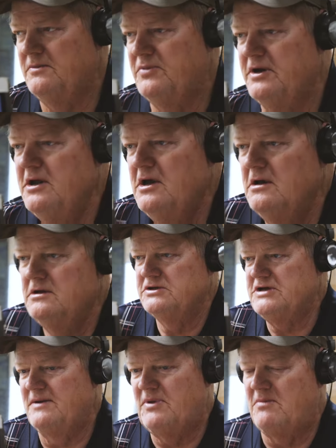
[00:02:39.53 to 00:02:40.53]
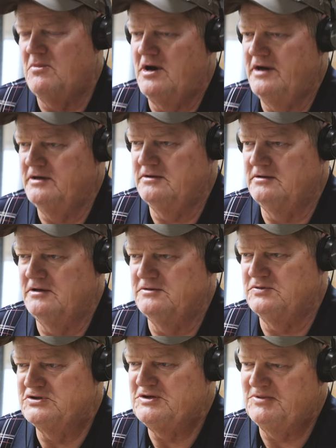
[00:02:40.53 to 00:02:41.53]
in, but it's on my mind, and
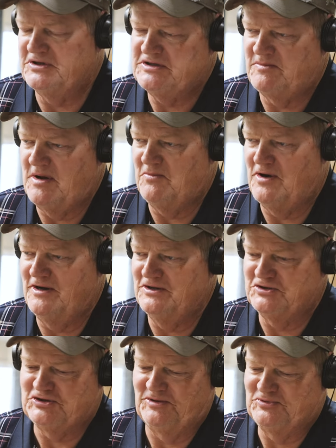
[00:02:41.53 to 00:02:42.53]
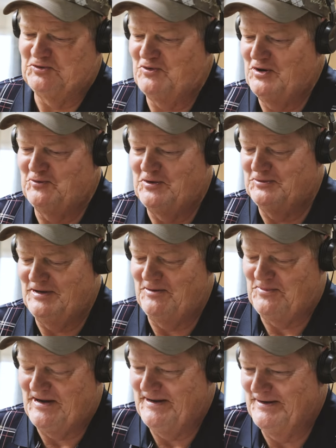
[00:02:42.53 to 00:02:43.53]
something's on my mind that slips away quickly at
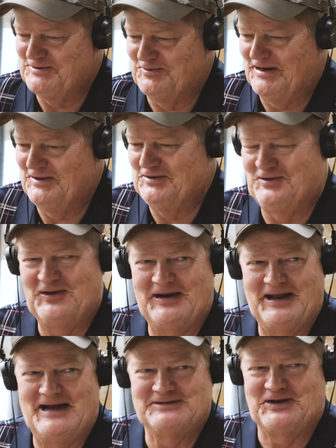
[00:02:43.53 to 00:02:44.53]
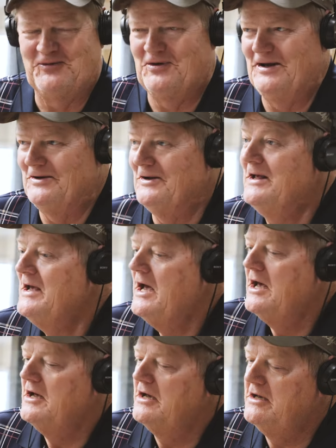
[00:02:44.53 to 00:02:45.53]
my age, but I just thought I'd ask it while I could.
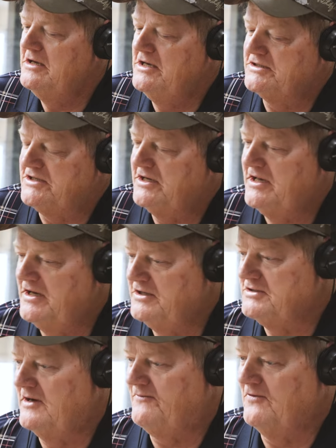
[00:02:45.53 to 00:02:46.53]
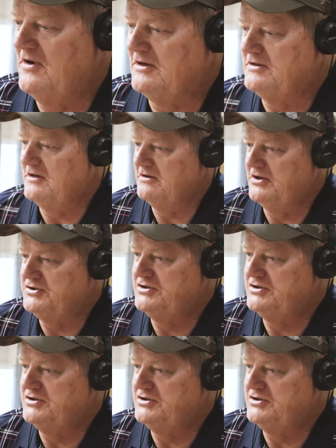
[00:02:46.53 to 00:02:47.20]
Is it getting tougher out there to